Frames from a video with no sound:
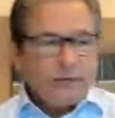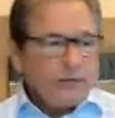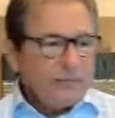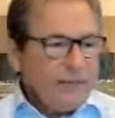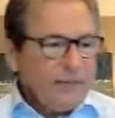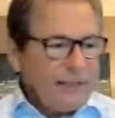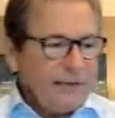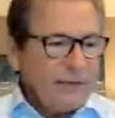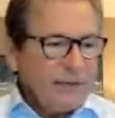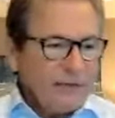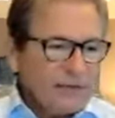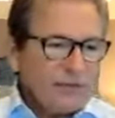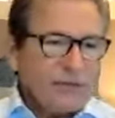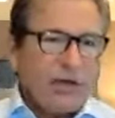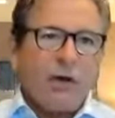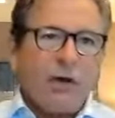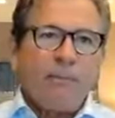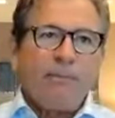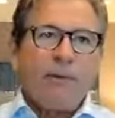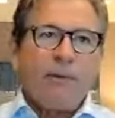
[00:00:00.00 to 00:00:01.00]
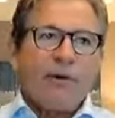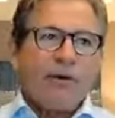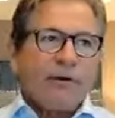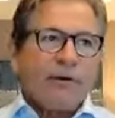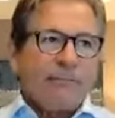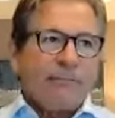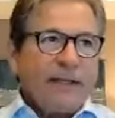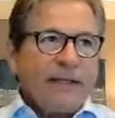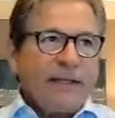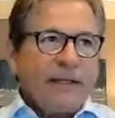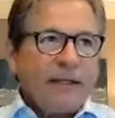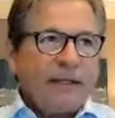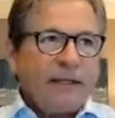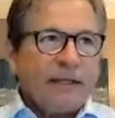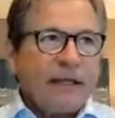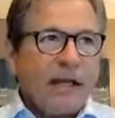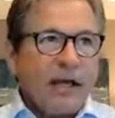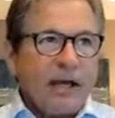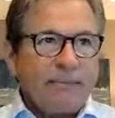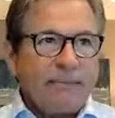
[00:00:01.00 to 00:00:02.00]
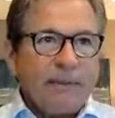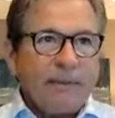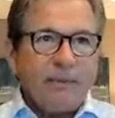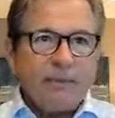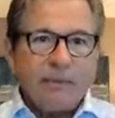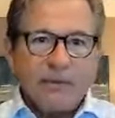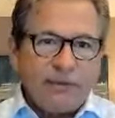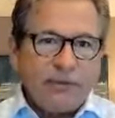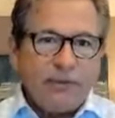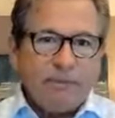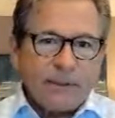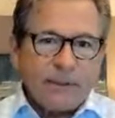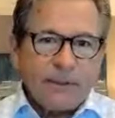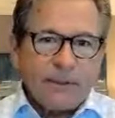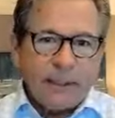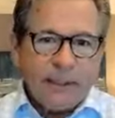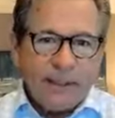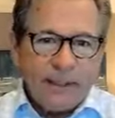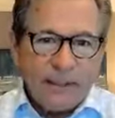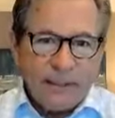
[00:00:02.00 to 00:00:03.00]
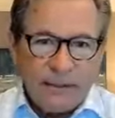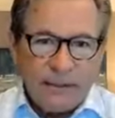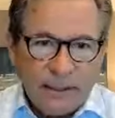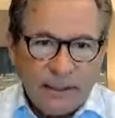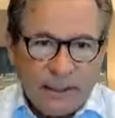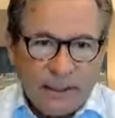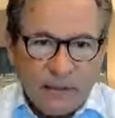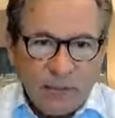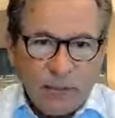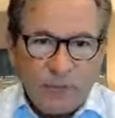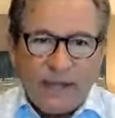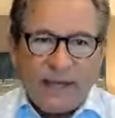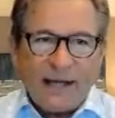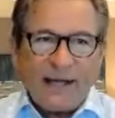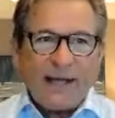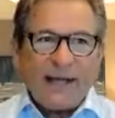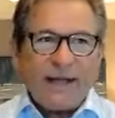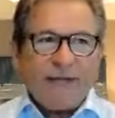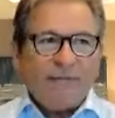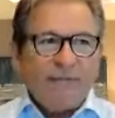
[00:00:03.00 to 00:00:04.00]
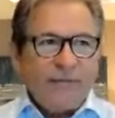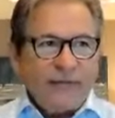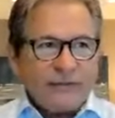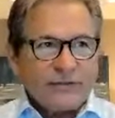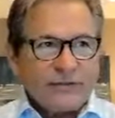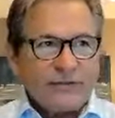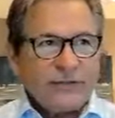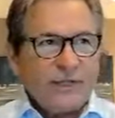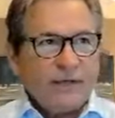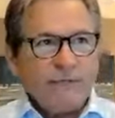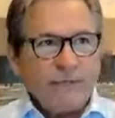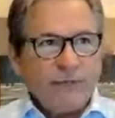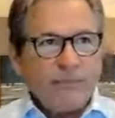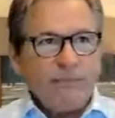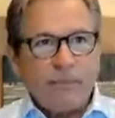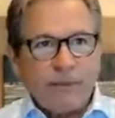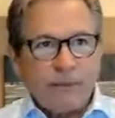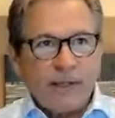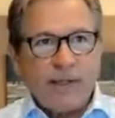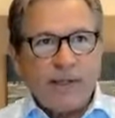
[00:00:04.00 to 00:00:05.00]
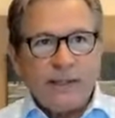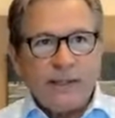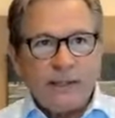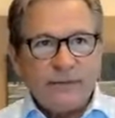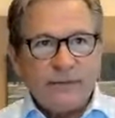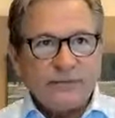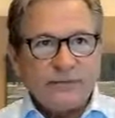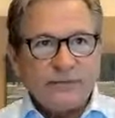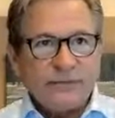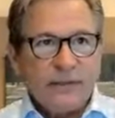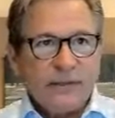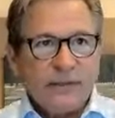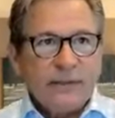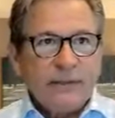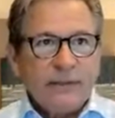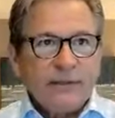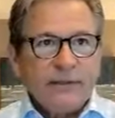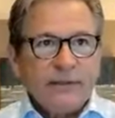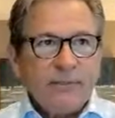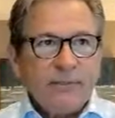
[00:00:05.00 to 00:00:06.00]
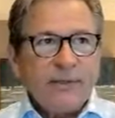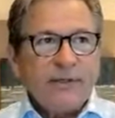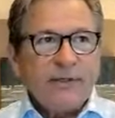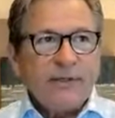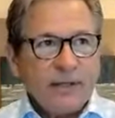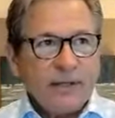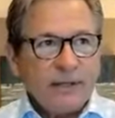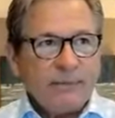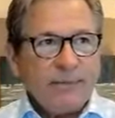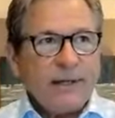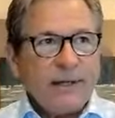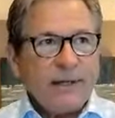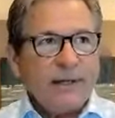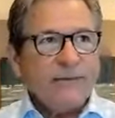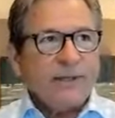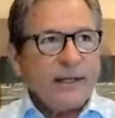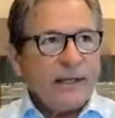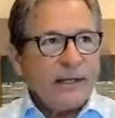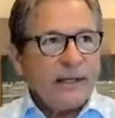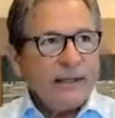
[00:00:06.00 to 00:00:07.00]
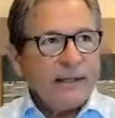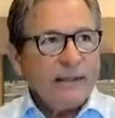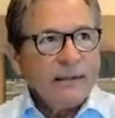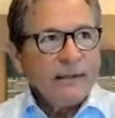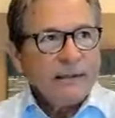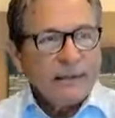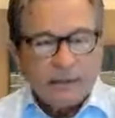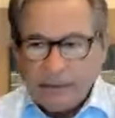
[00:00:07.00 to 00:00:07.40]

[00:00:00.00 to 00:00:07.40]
me, this is all part of being a copy we're duplicating. We got to have this stuff in place. Then we think about, okay,